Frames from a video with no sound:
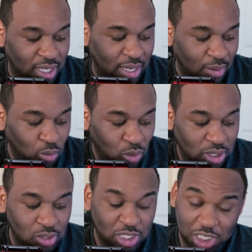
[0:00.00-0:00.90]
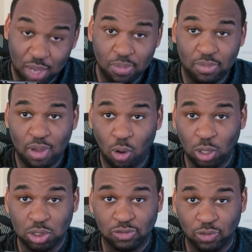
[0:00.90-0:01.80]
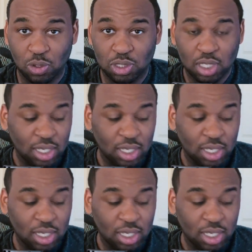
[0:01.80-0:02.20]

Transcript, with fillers: the M1 chip Ultra first.